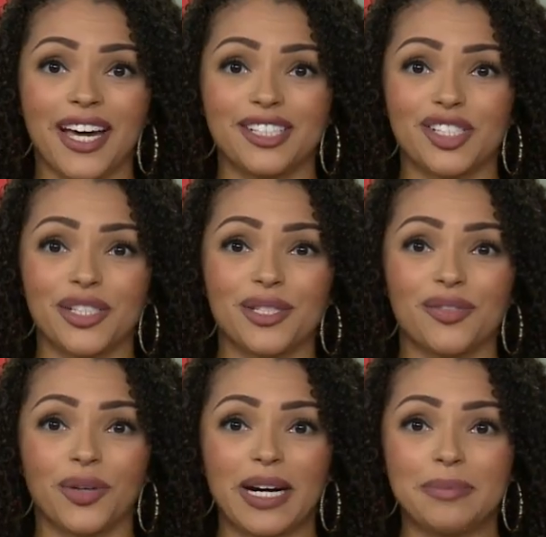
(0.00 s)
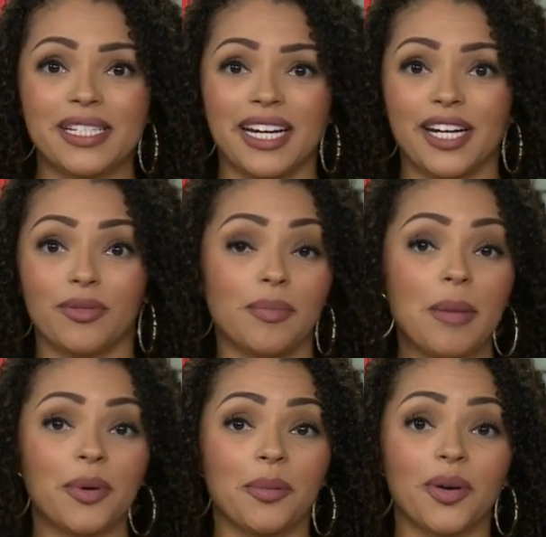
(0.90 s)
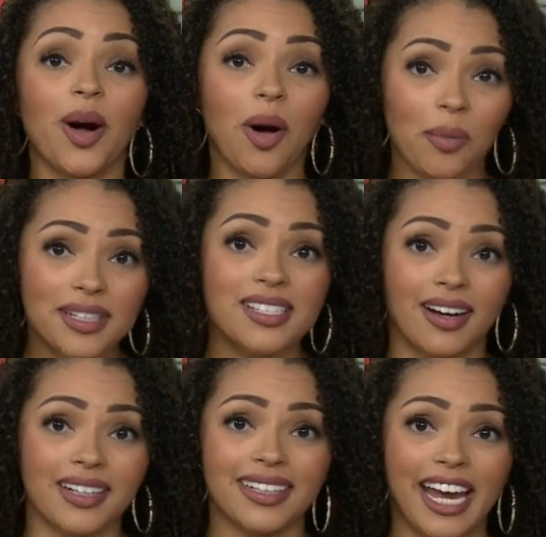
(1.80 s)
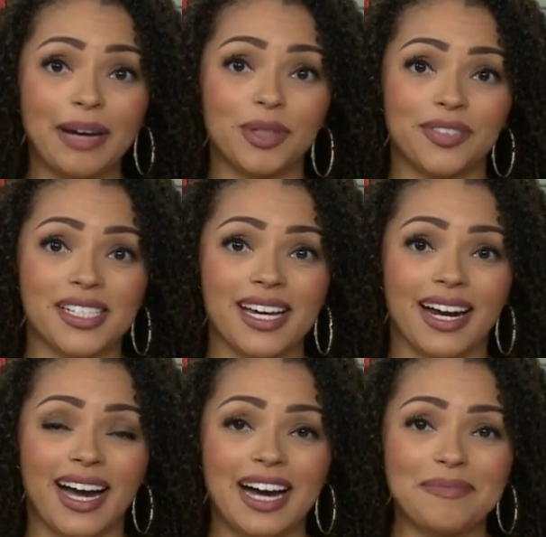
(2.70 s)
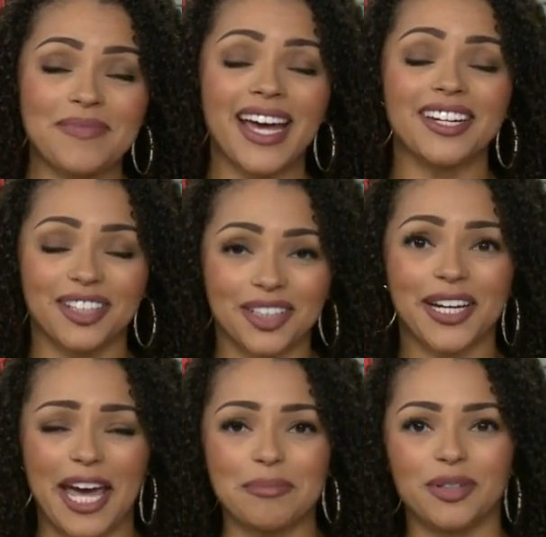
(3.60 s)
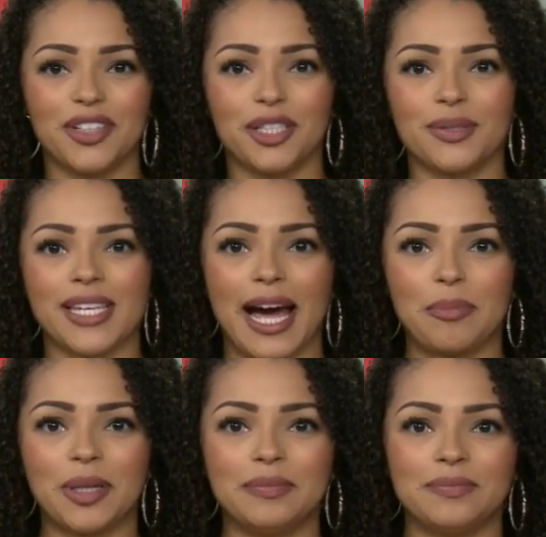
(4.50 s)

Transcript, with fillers: That is your News 4 update. And remember, we're always on at KMOV.com and on your KMOV News app.